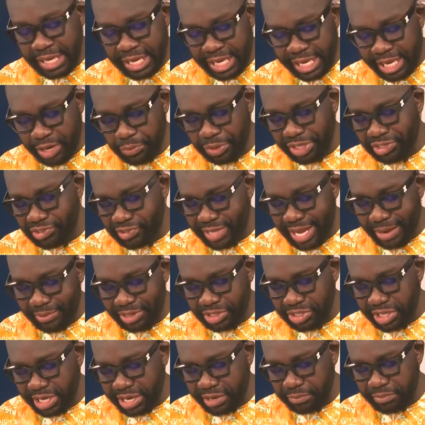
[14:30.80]
he would
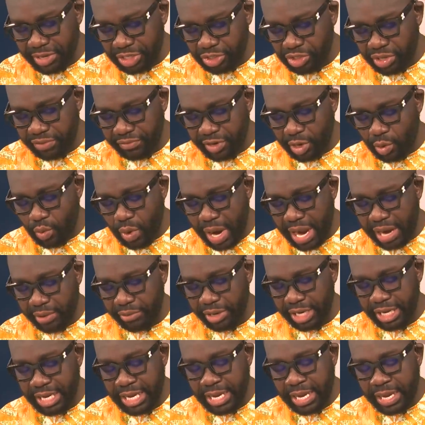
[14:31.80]
establish a commission of
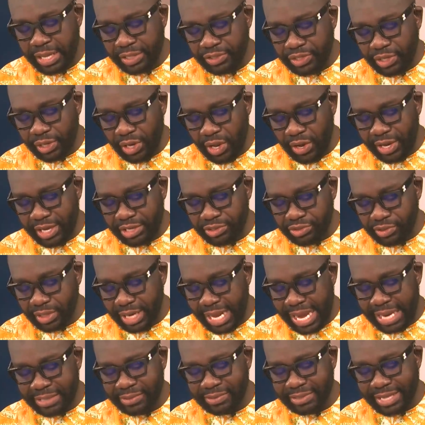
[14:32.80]
inquiry to look into
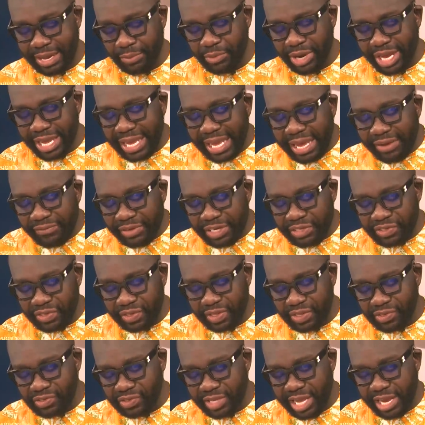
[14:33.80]
lands that were given to
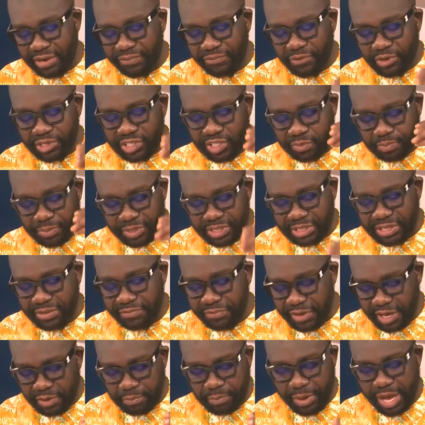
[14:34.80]
the state for
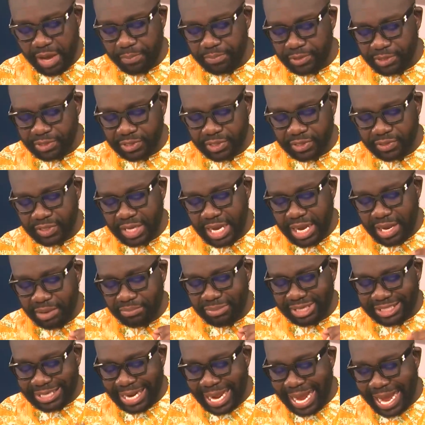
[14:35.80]
specific purposes
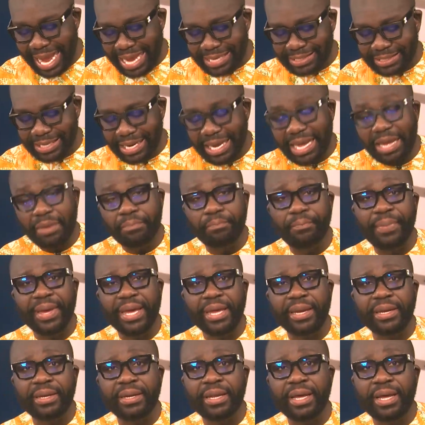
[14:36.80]
but had
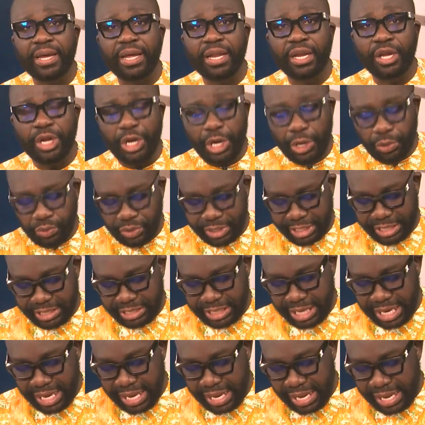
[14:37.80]
been
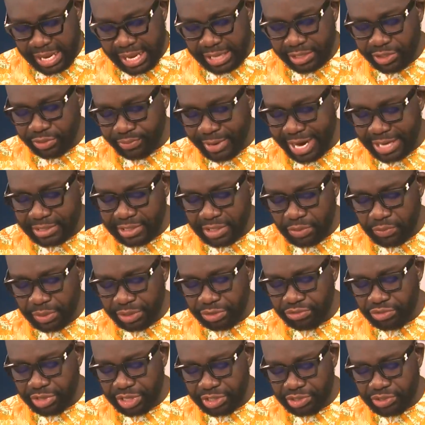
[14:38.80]
looted. Interacting
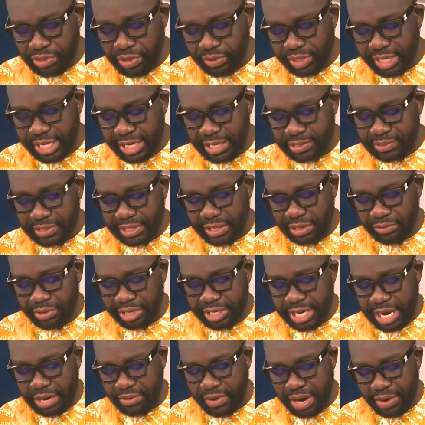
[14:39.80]
with traditional leaders in the
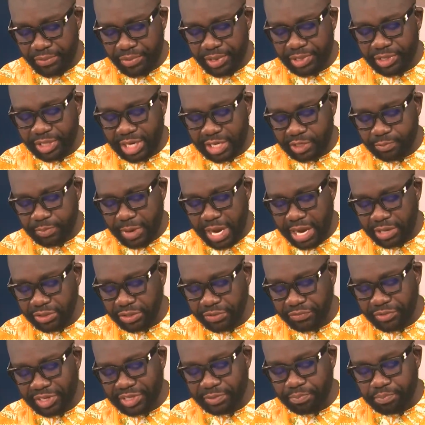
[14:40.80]
Greater Accra region as part
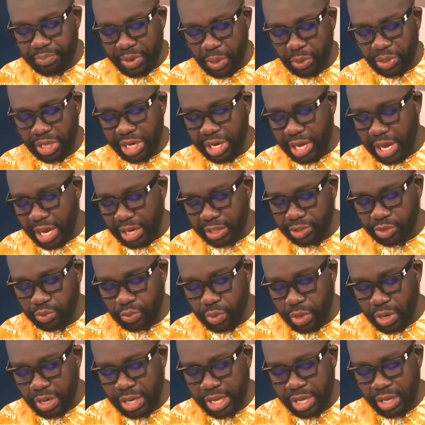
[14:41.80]
of his Building Ghana
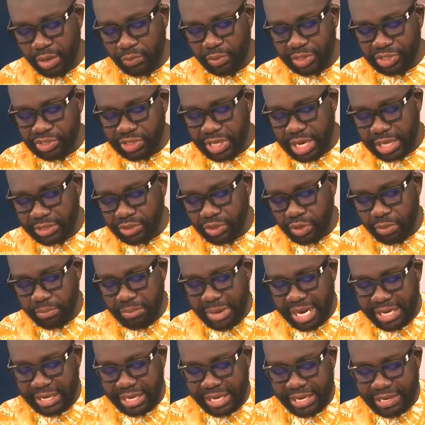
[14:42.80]
tour, which started on
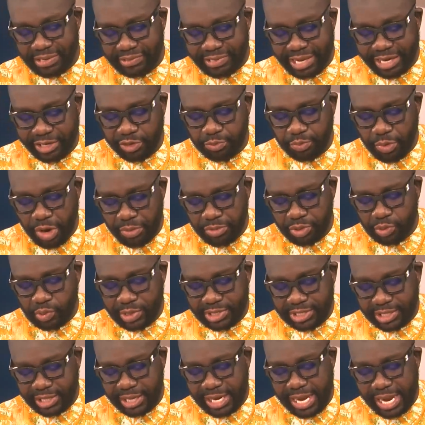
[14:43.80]
Monday, he said his promise
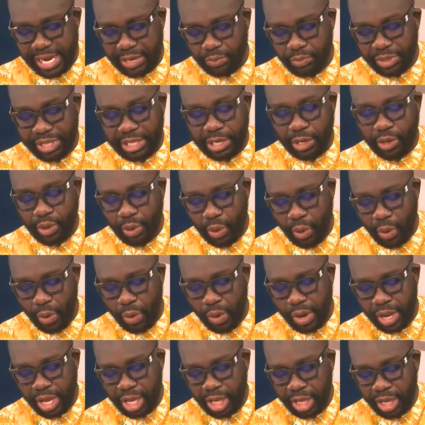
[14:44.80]
was in line with the
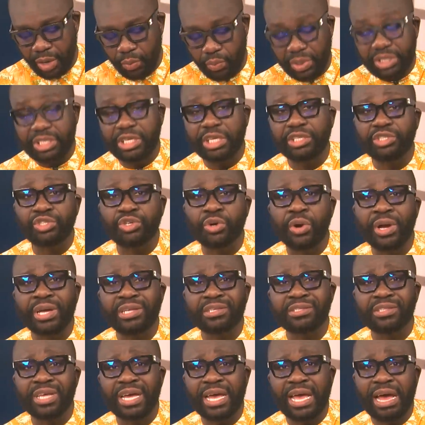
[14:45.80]
law which
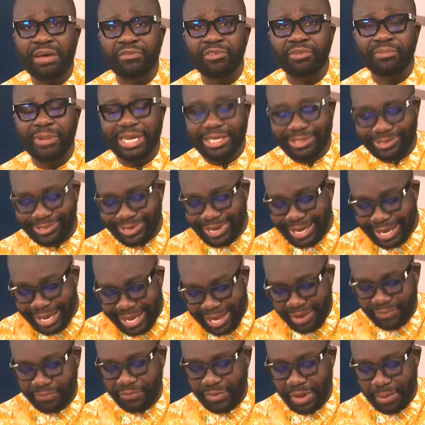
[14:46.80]
enjoins the government to
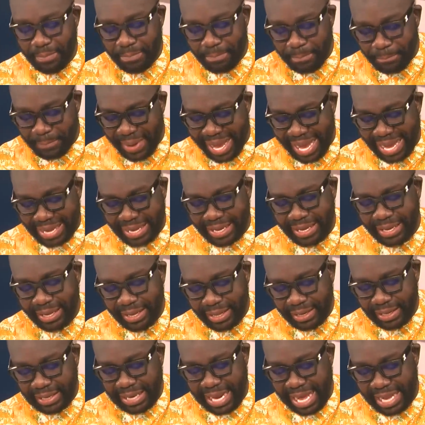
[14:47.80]
give back
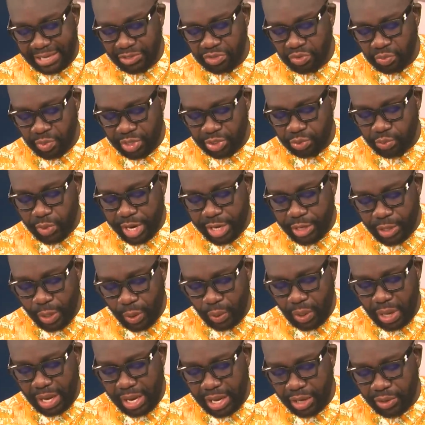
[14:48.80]
lands which were no
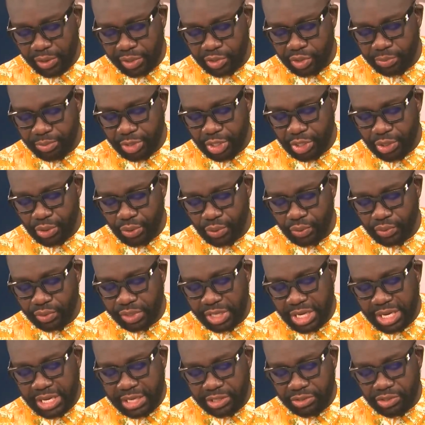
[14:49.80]
longer going to be used
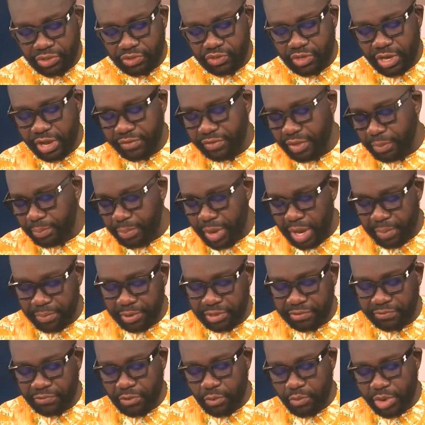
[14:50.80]
to serve the
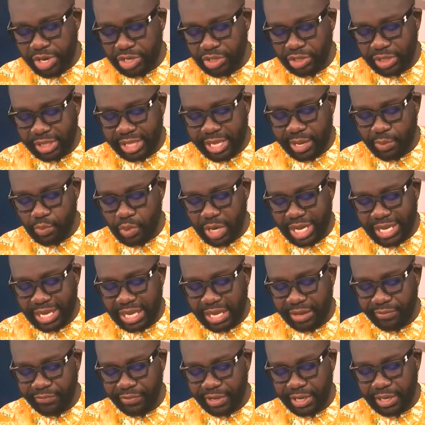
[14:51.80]
purpose for which they were
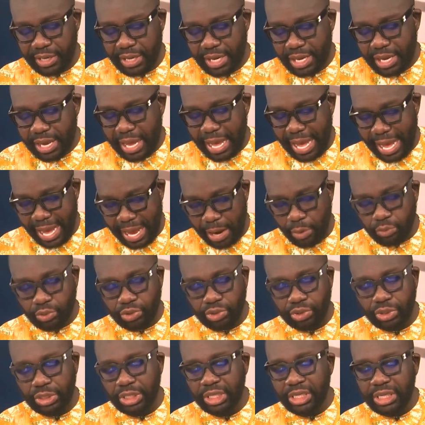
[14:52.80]
given
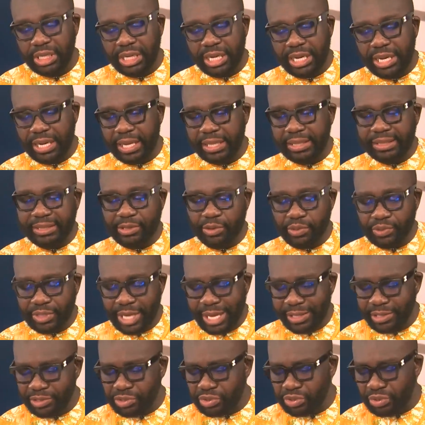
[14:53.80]
out. Uh, those
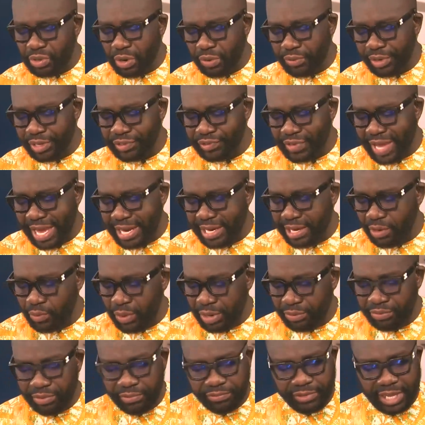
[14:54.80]
are the stories. Any
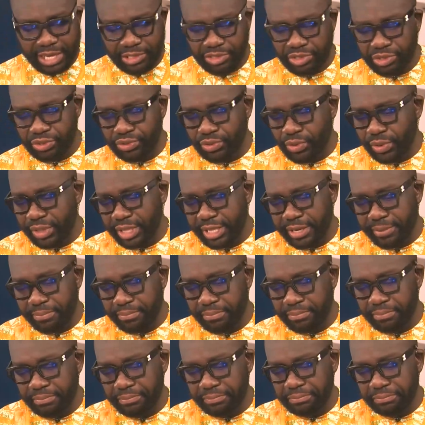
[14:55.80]
quick reflections on them?